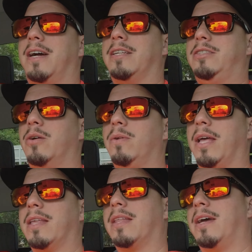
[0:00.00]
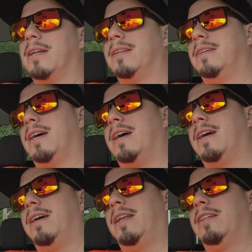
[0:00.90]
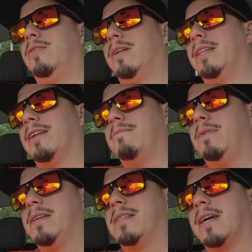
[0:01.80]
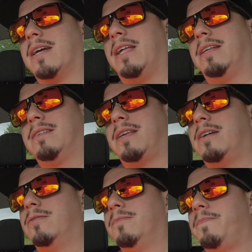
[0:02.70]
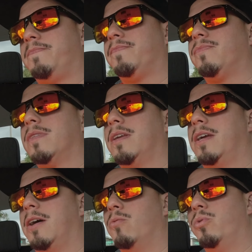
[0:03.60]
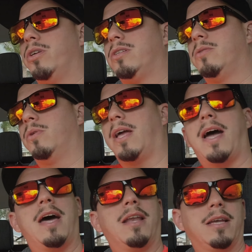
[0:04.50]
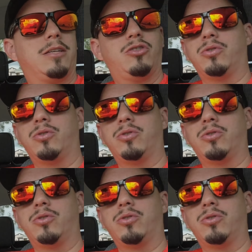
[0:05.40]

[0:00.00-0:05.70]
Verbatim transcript: I don't like that, uh, and I don't like that it makes that kind of sound. I wish it would have had like a